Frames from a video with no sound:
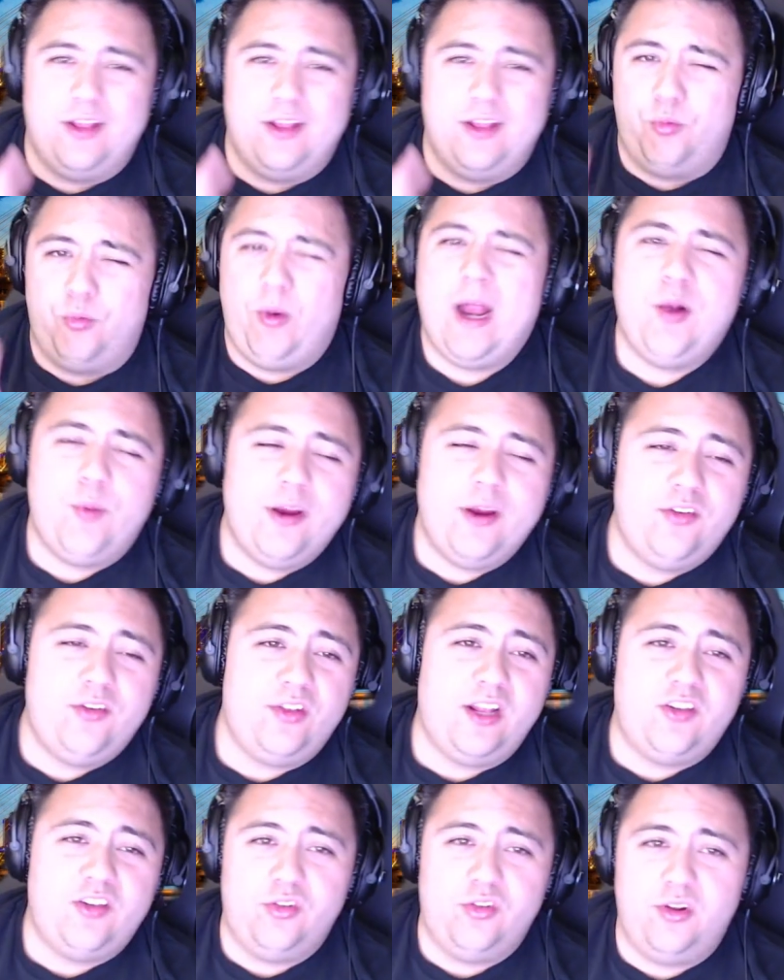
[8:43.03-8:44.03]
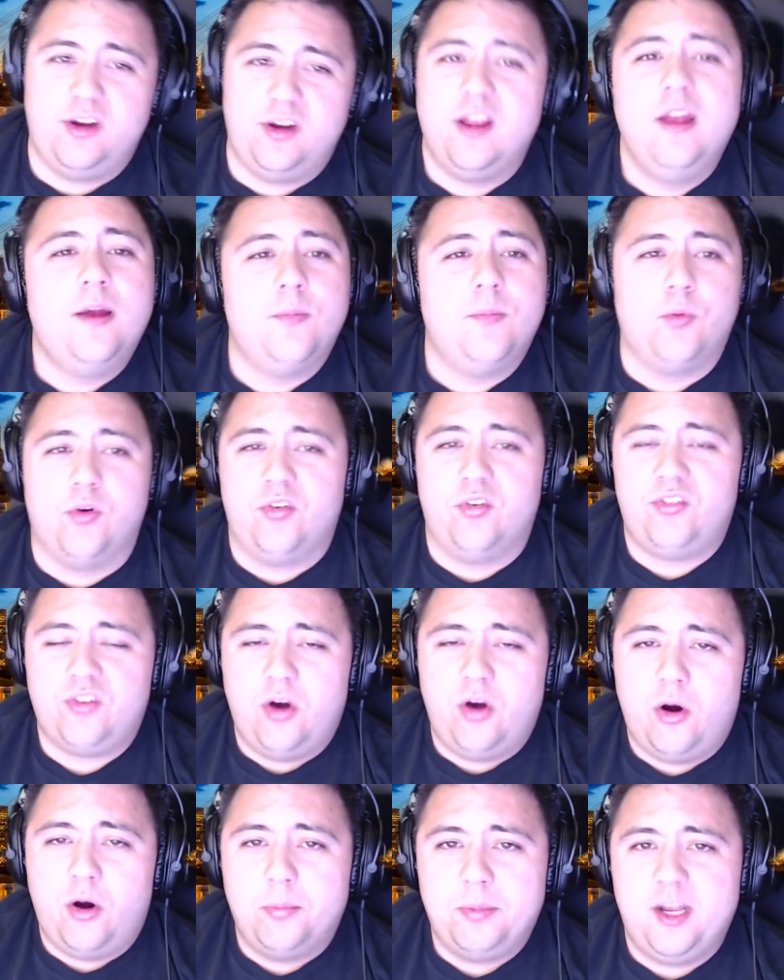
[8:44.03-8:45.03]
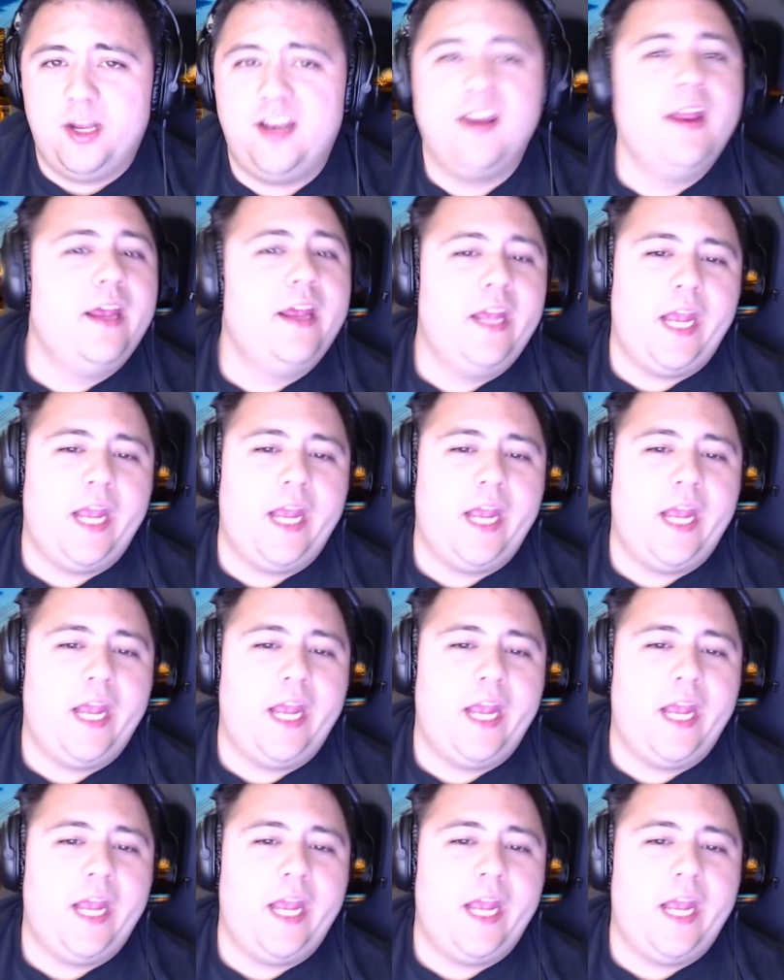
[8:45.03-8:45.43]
in the right way so that you look more sculpted.